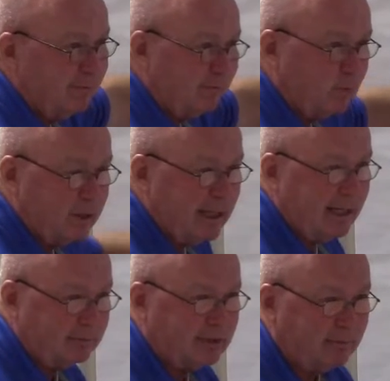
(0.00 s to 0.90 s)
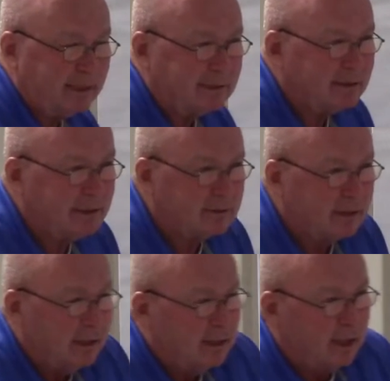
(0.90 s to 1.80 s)
40 amps. Does that make sense?
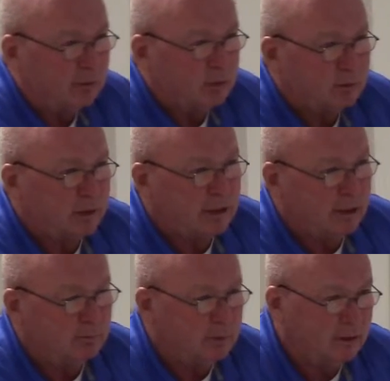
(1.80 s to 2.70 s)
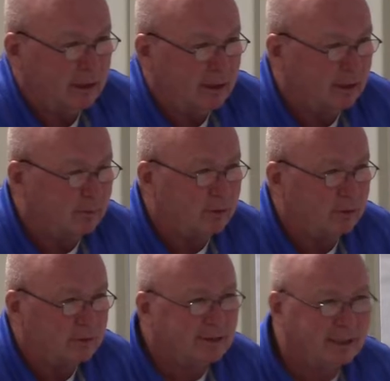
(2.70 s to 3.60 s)
In other words, we couldn't put a
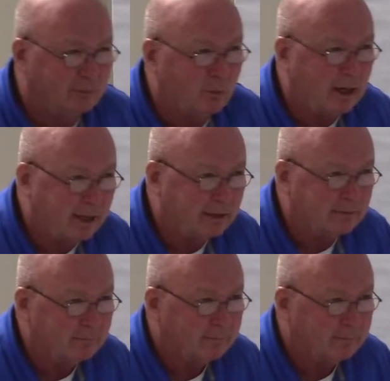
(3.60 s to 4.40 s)
number 10 wire